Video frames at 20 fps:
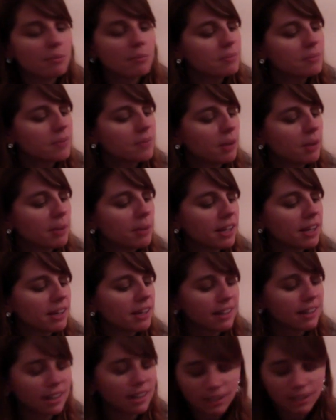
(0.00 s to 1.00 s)
they'll buy it
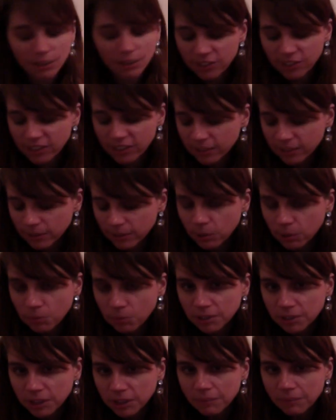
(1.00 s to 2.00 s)
and then it'll sell,
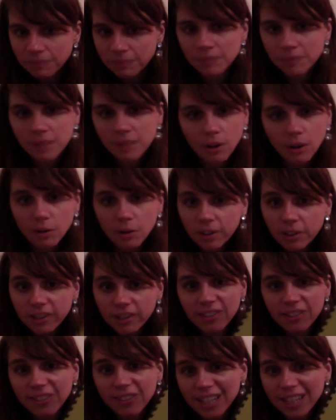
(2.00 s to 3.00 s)
hopefully. Hopefully it's
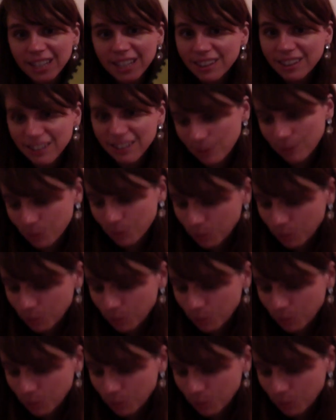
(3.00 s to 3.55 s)
even in there, who